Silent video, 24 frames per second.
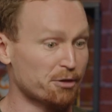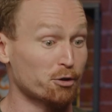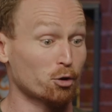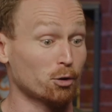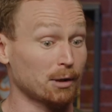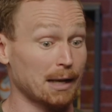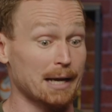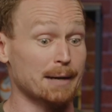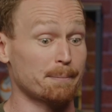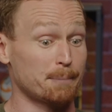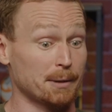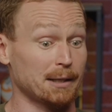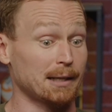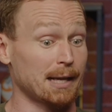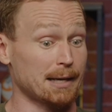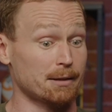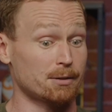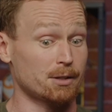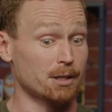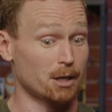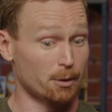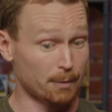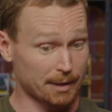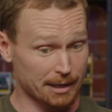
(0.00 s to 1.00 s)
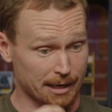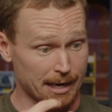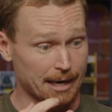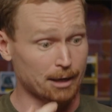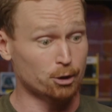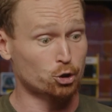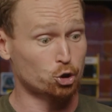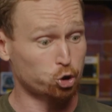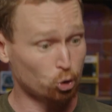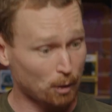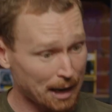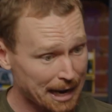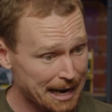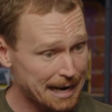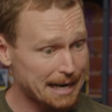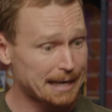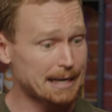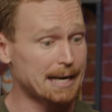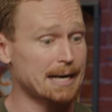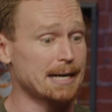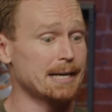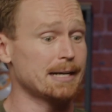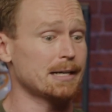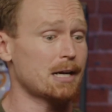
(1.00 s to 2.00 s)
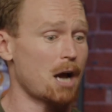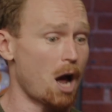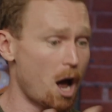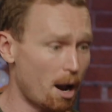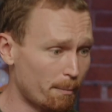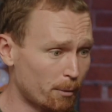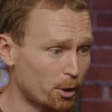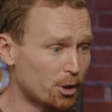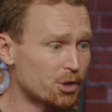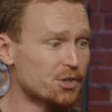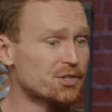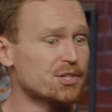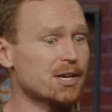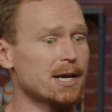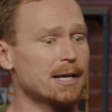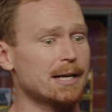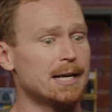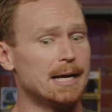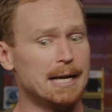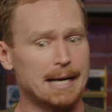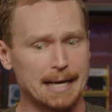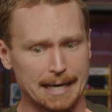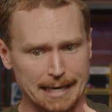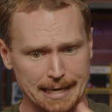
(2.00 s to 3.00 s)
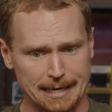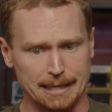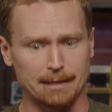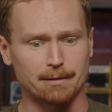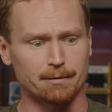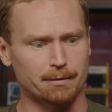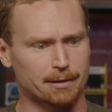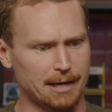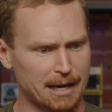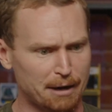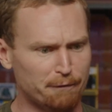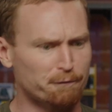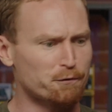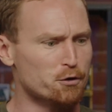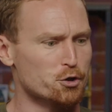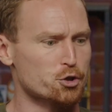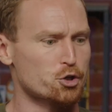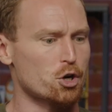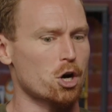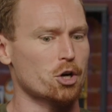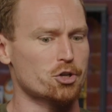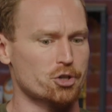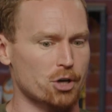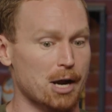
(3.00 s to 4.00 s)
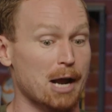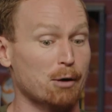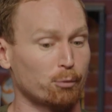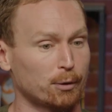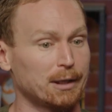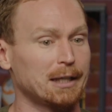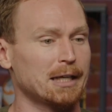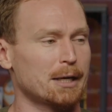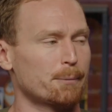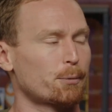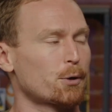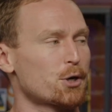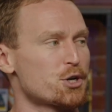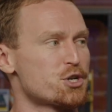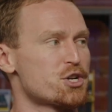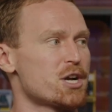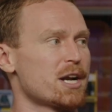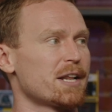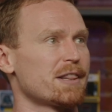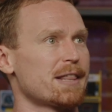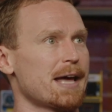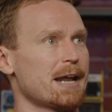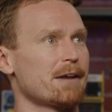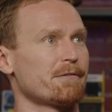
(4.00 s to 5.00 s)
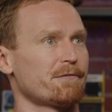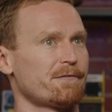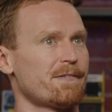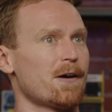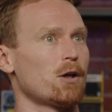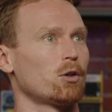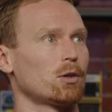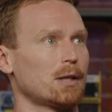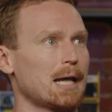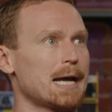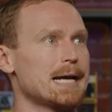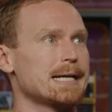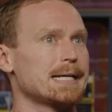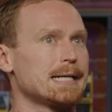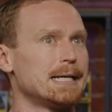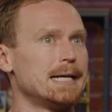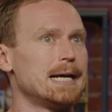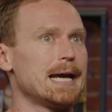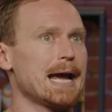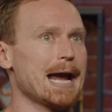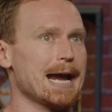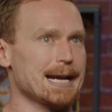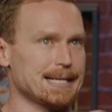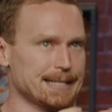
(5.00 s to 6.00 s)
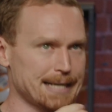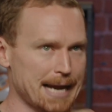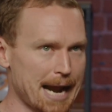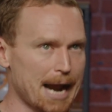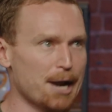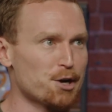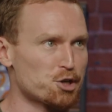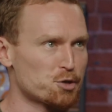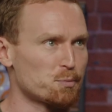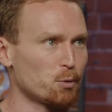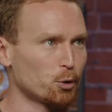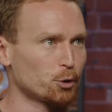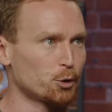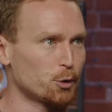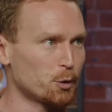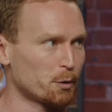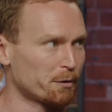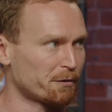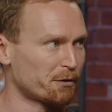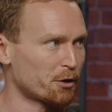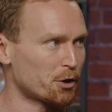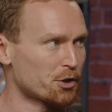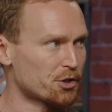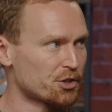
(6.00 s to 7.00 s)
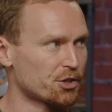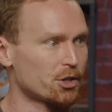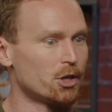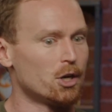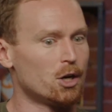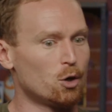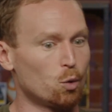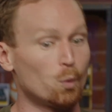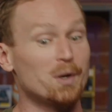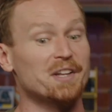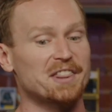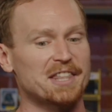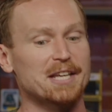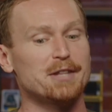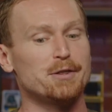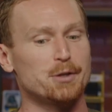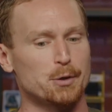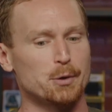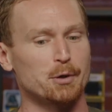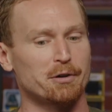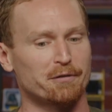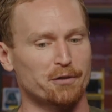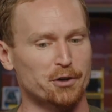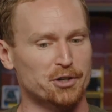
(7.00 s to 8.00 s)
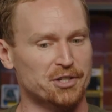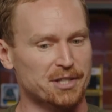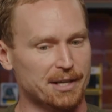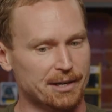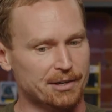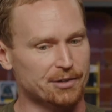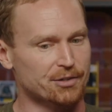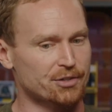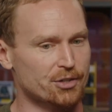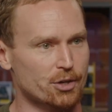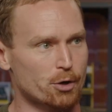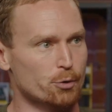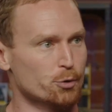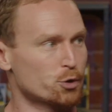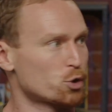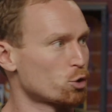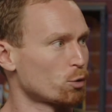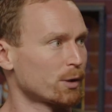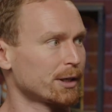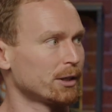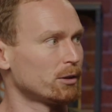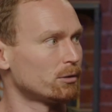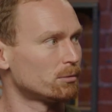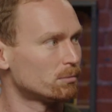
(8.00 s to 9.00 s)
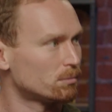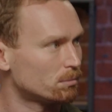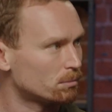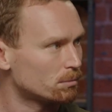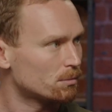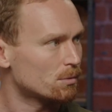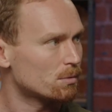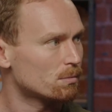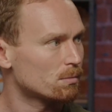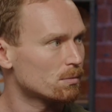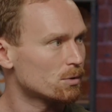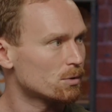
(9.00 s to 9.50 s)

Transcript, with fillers: or like, but like, you know, in, in trade and in commerce and in infrastructure. And I really appreciated that it felt like a tangible universe within the universe that is so surreal. Mm.